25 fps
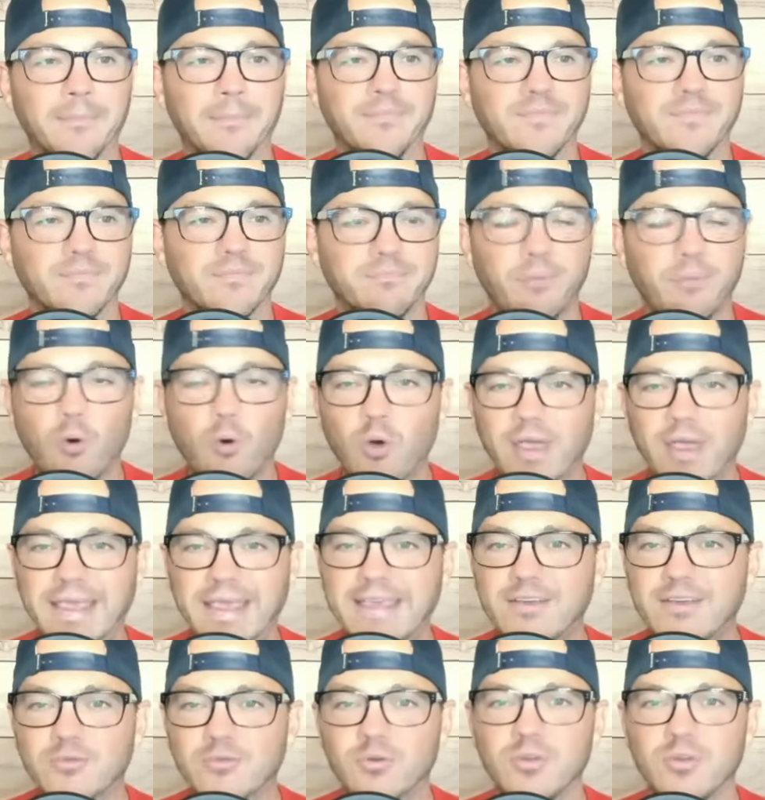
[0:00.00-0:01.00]
Boy, he
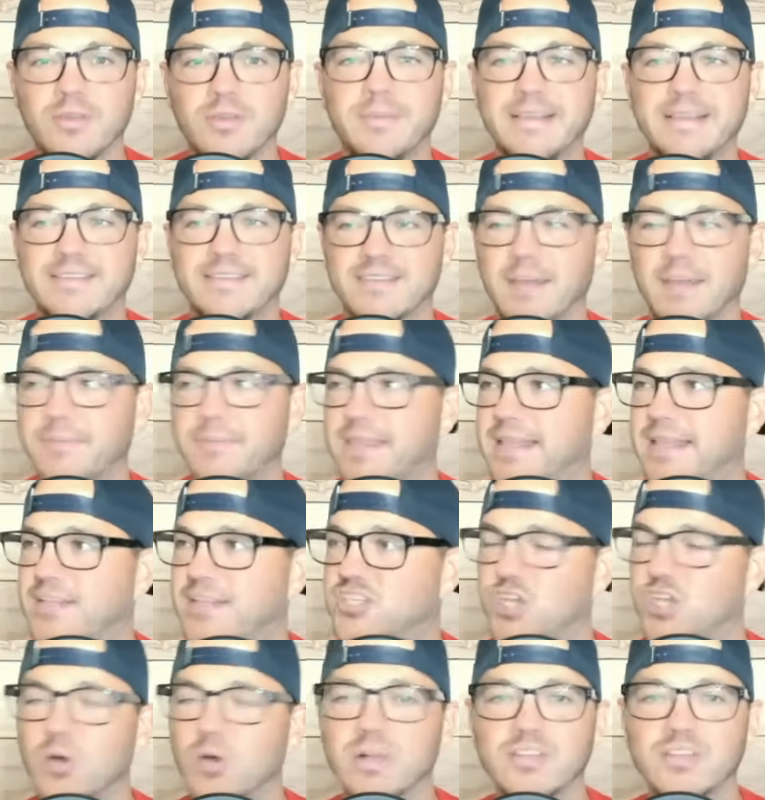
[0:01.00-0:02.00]
could really be something. And
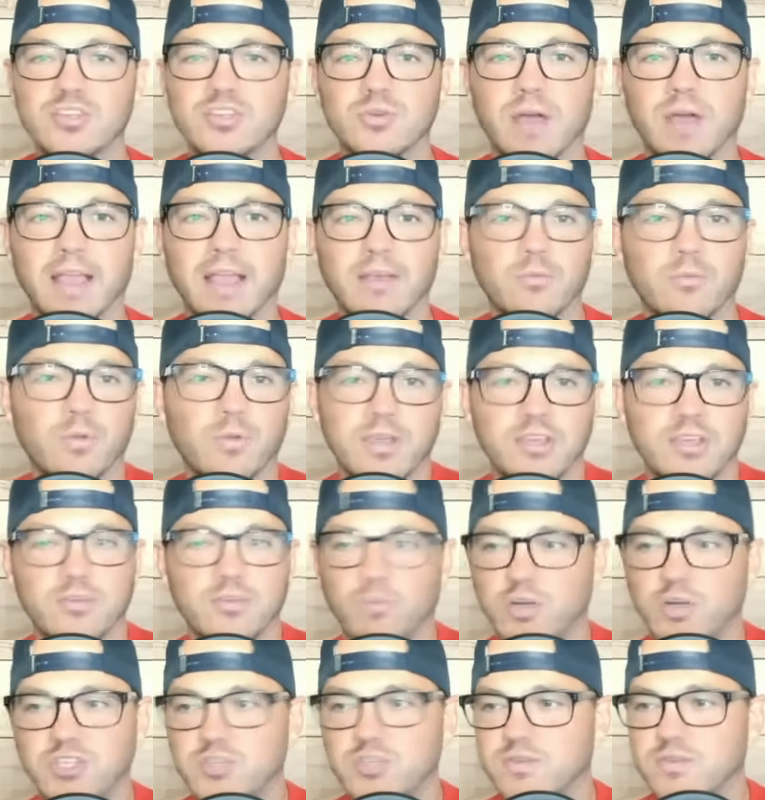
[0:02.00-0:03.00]
Jonas, you're like,
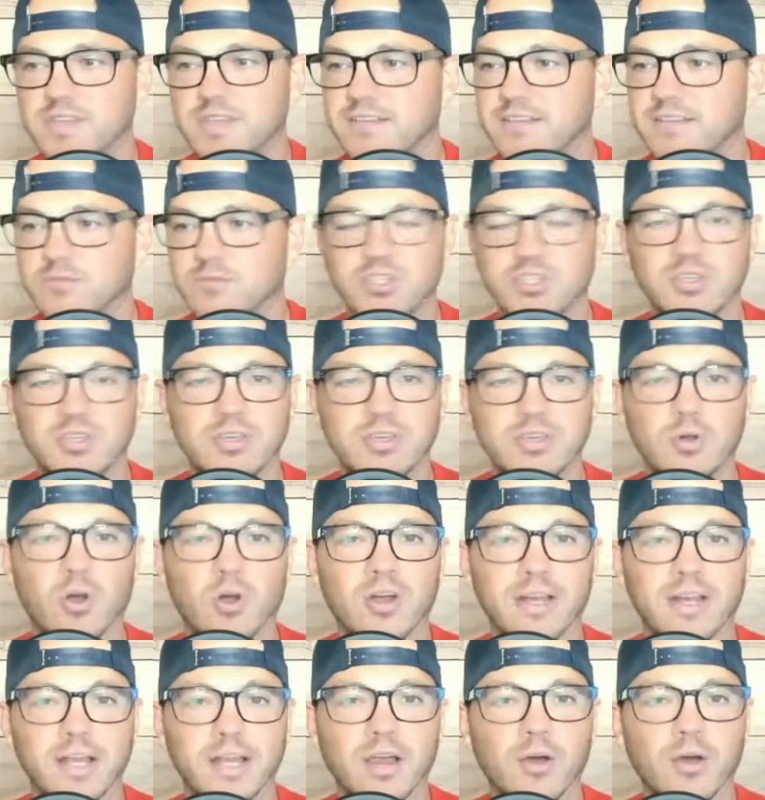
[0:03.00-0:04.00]
what you see is what you
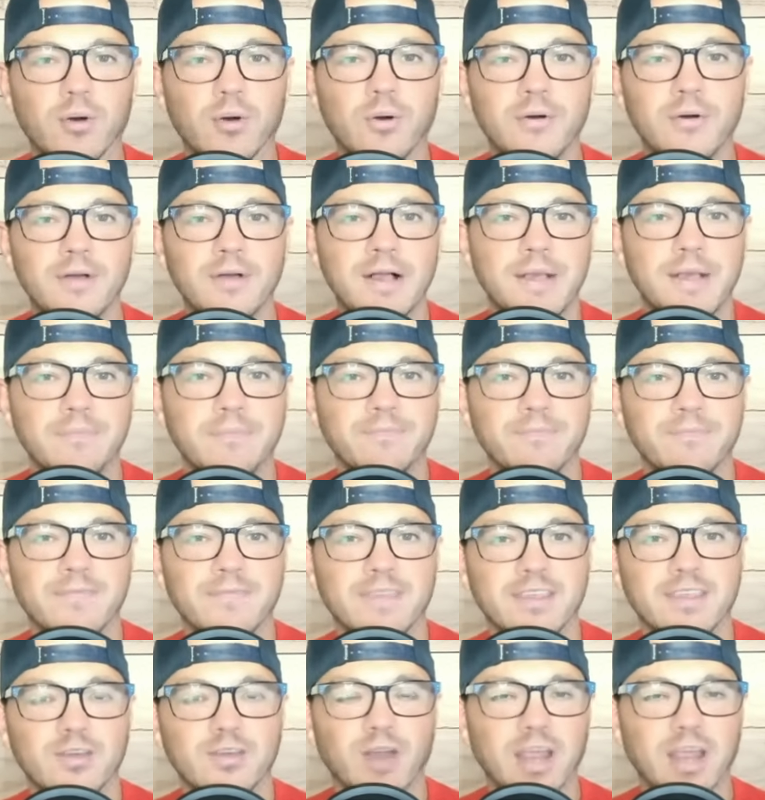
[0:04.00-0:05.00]
already know.
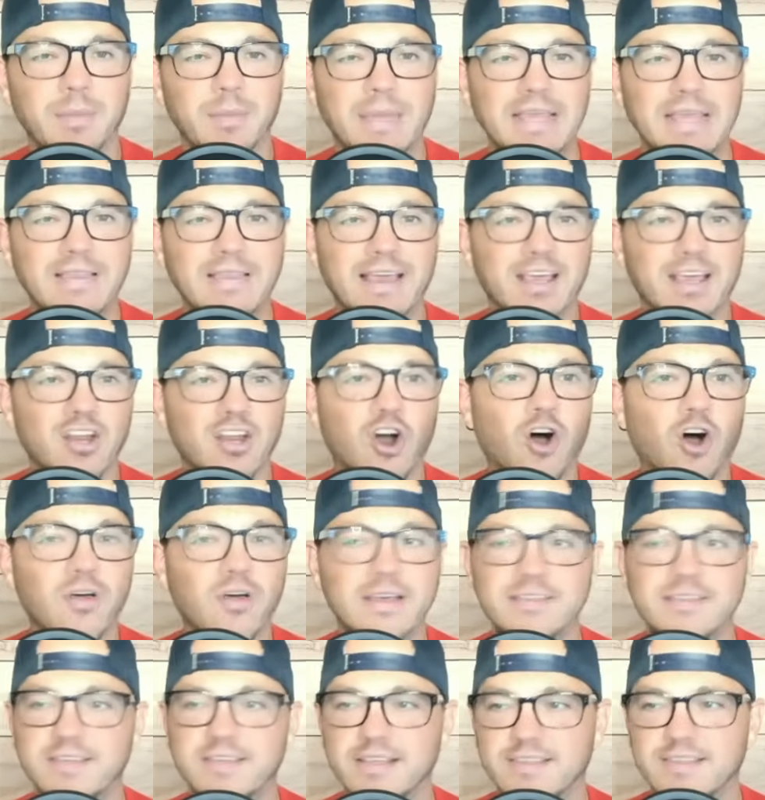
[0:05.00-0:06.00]
You know what I mean? Like an all
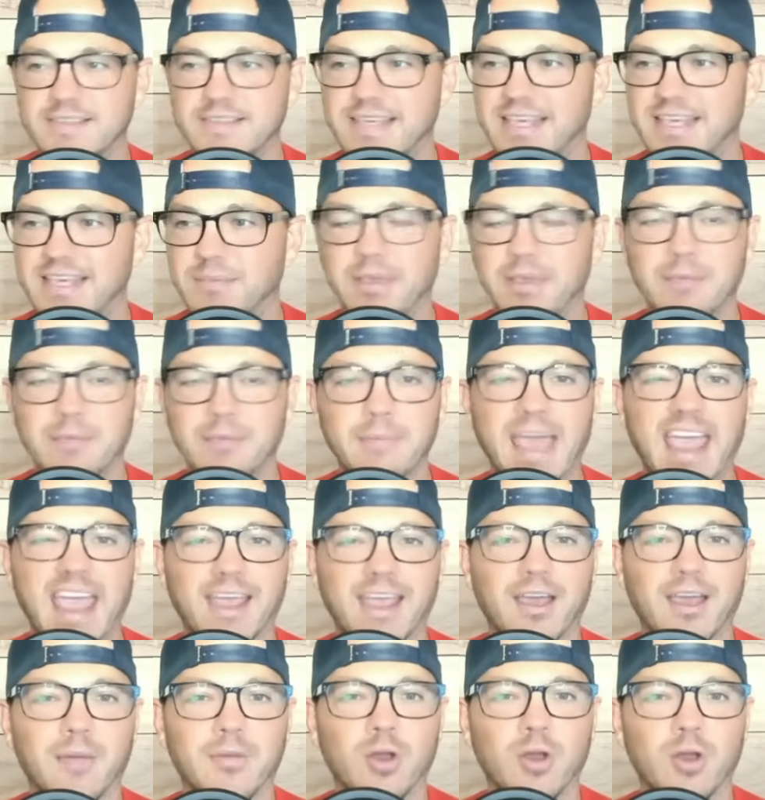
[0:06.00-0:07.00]
SEC big man
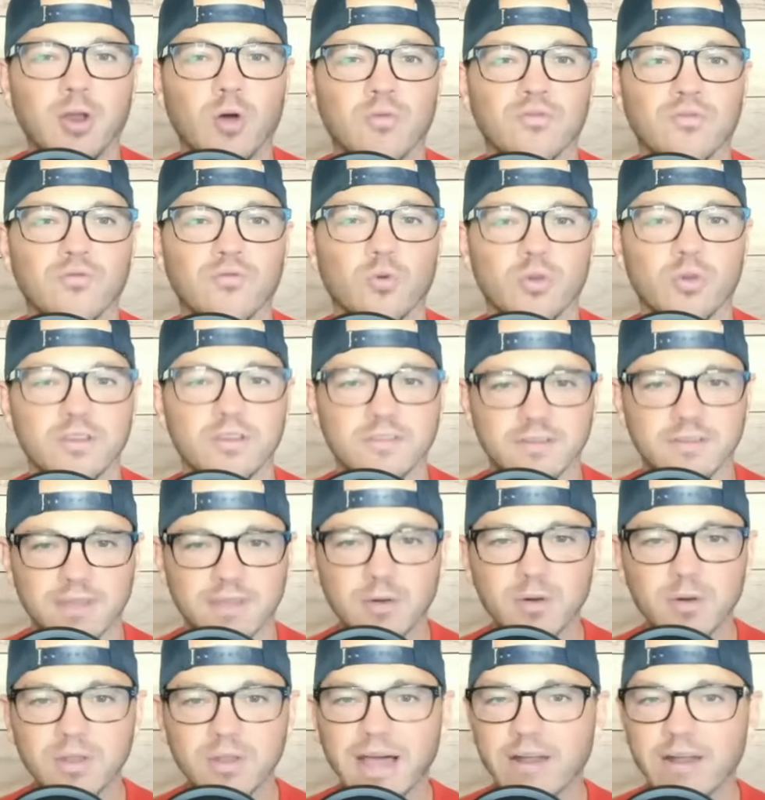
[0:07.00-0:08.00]
coming over for you. So there
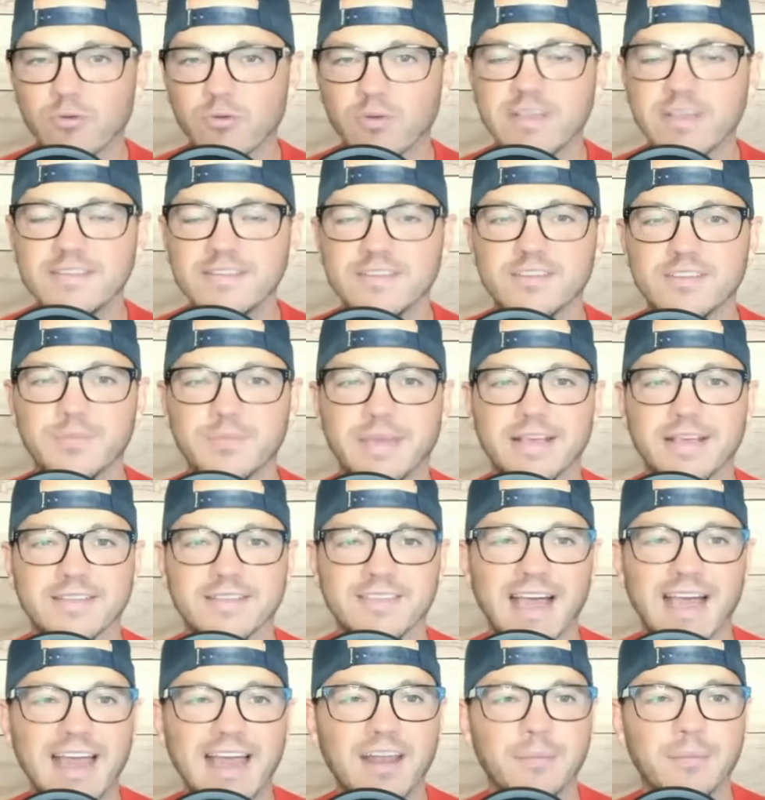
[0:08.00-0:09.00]
are a lot of reasons to be
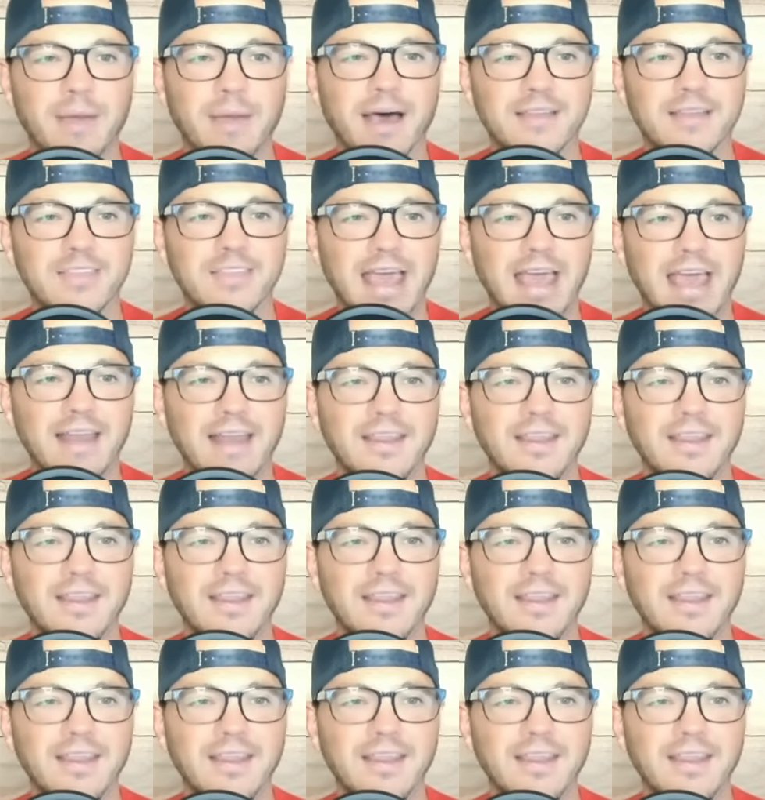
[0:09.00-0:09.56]
excited about that.